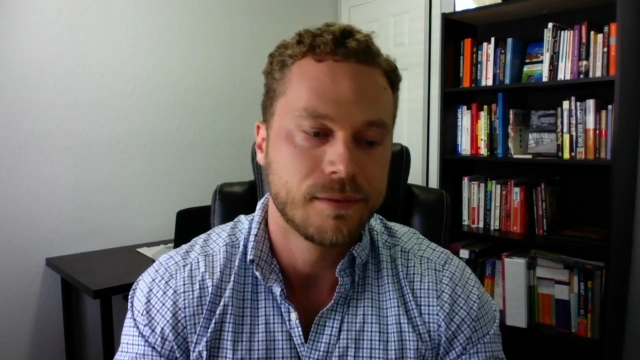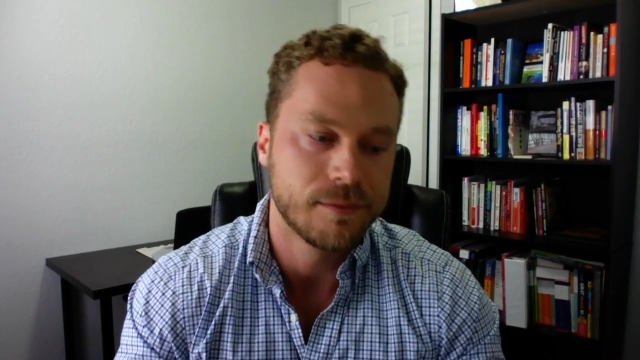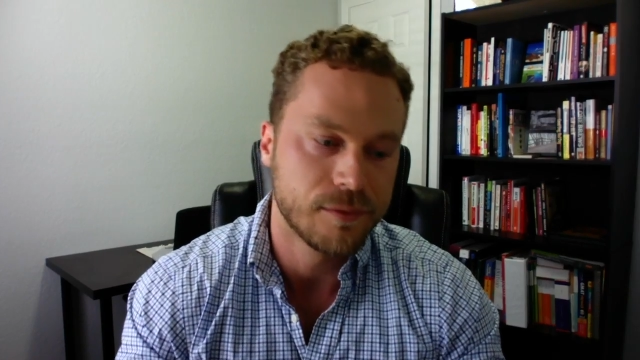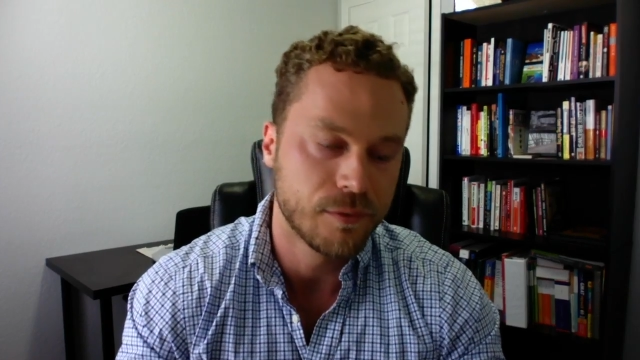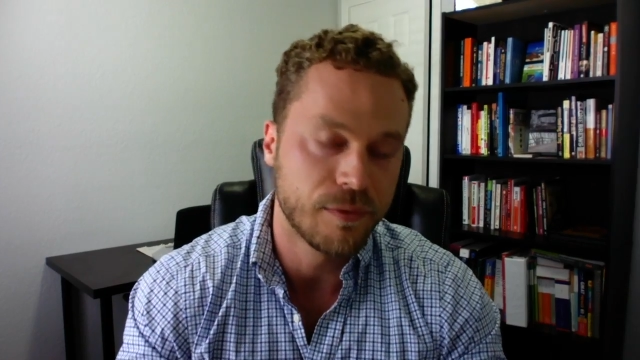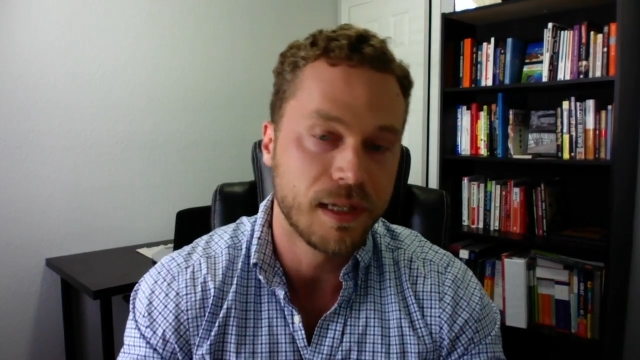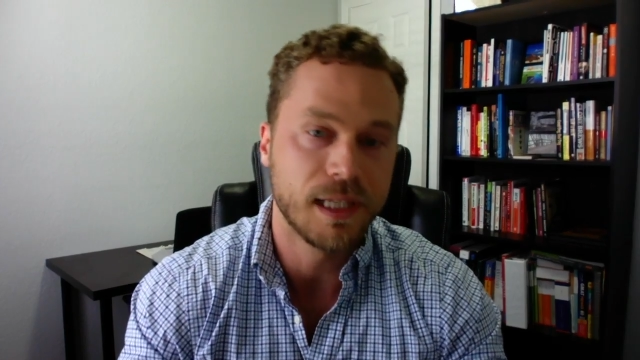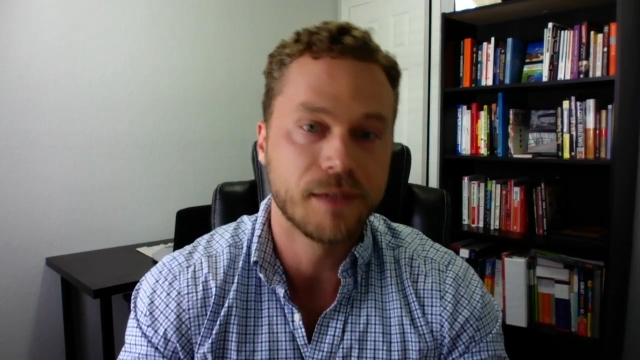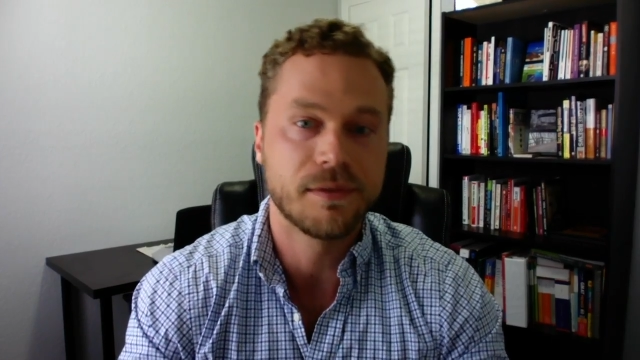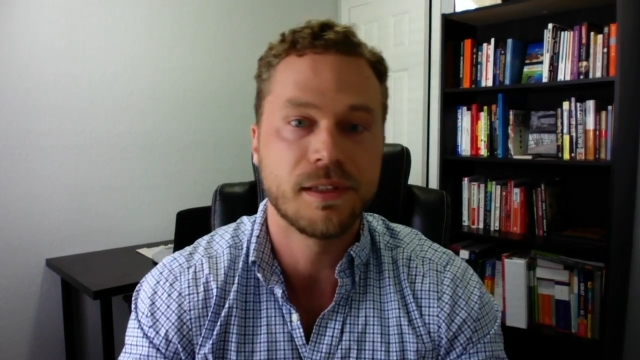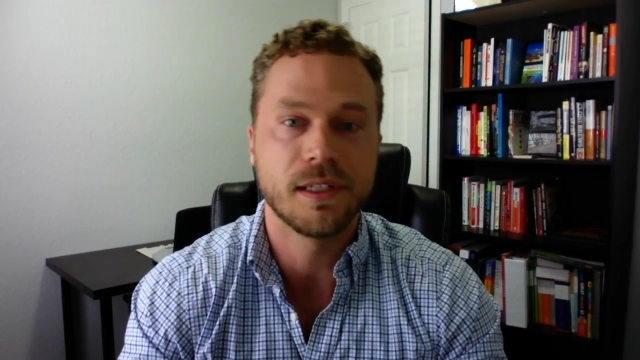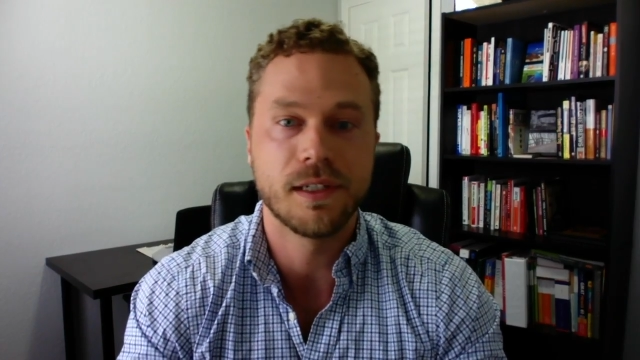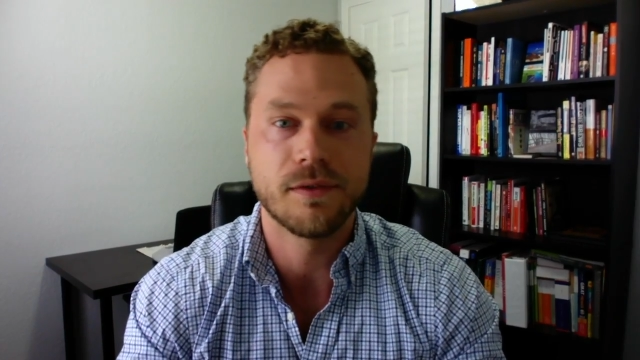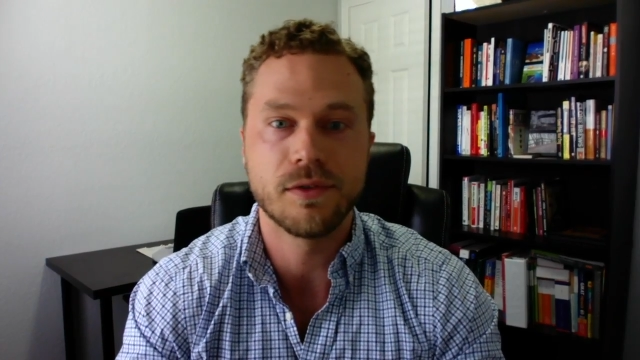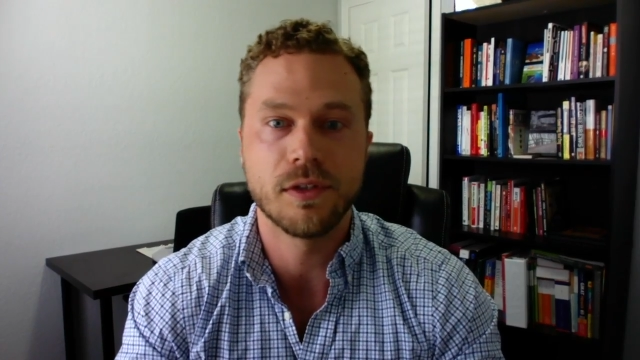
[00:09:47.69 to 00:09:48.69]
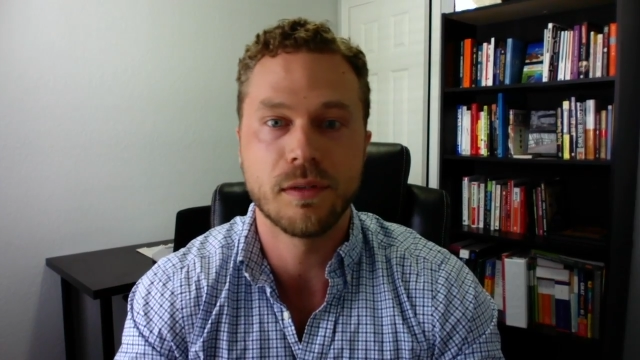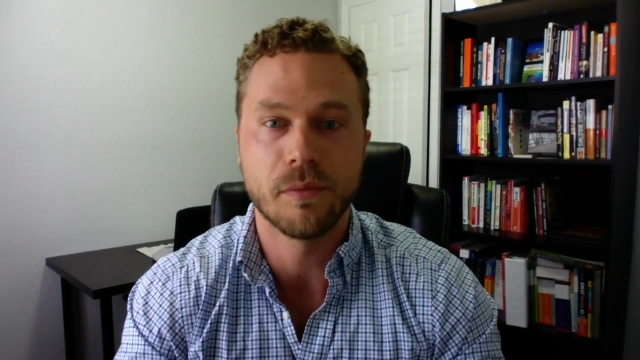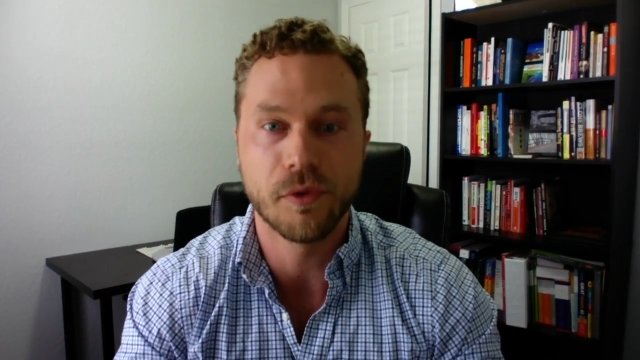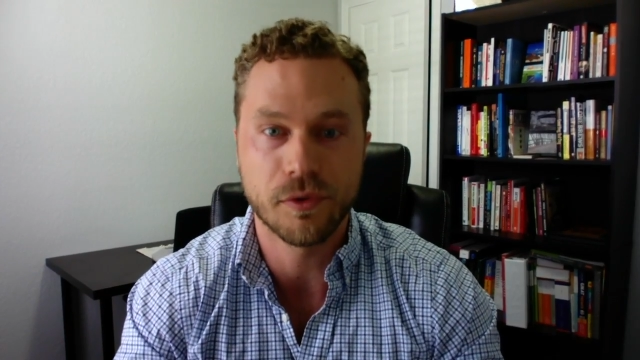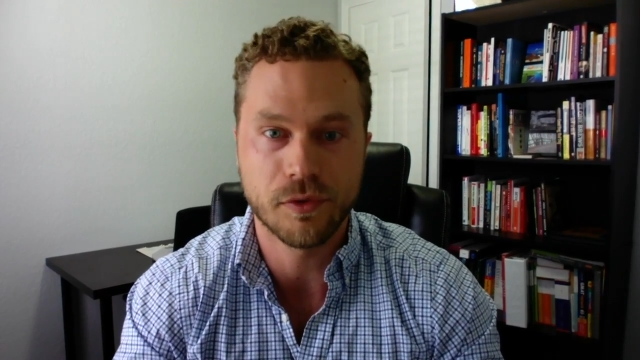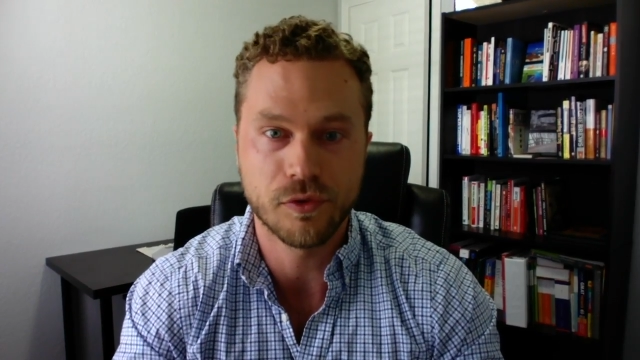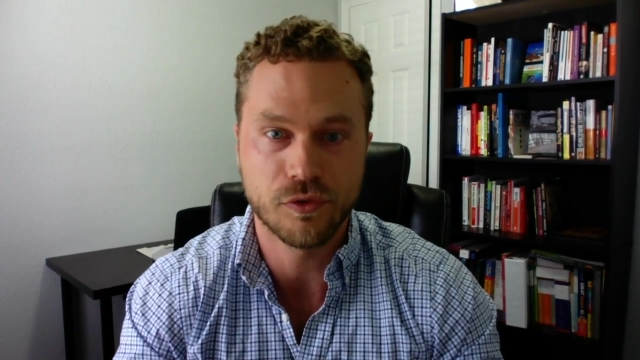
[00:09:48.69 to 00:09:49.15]
weightlifting gives you the
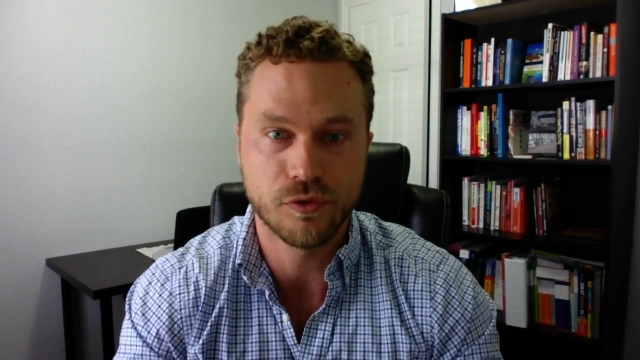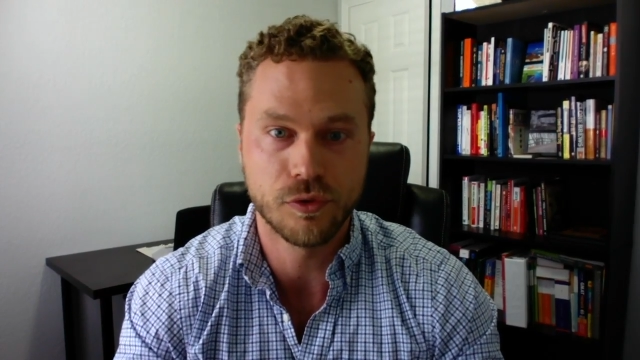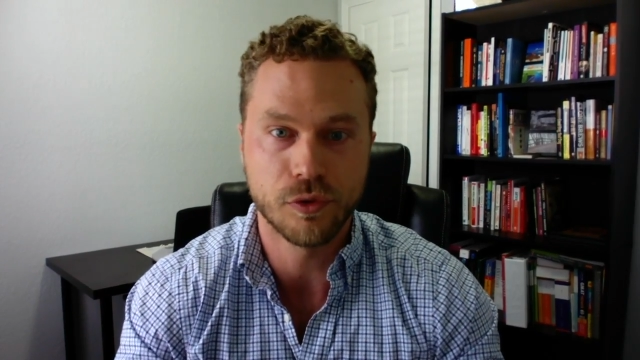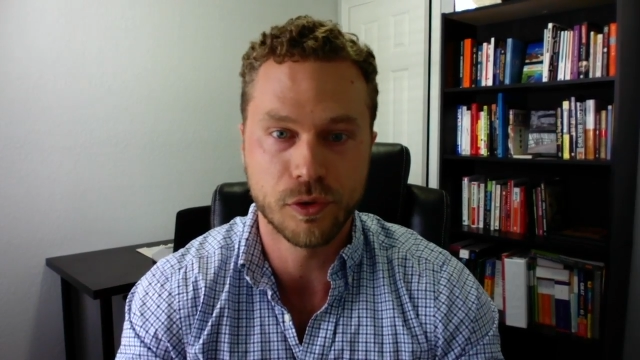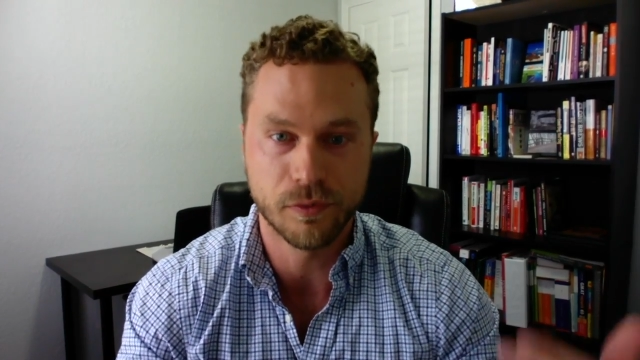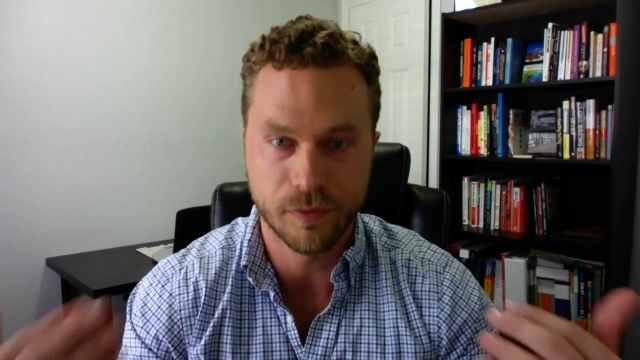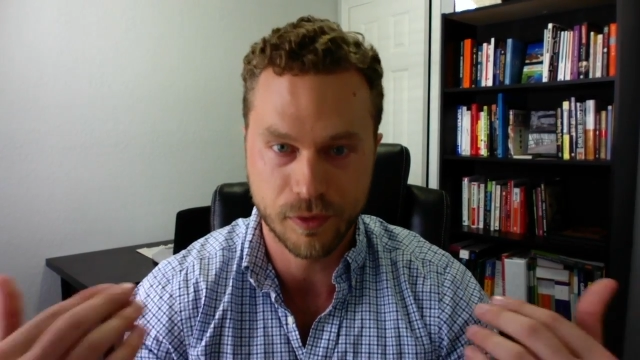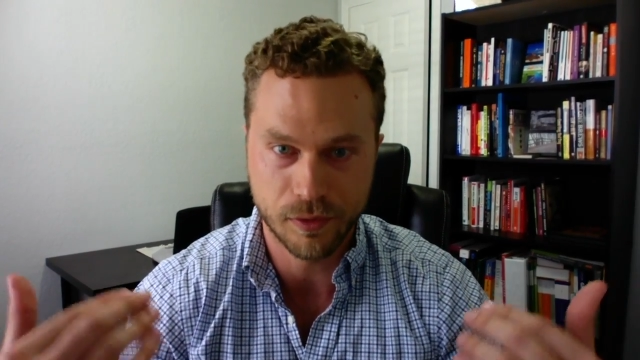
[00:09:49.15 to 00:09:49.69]
most control over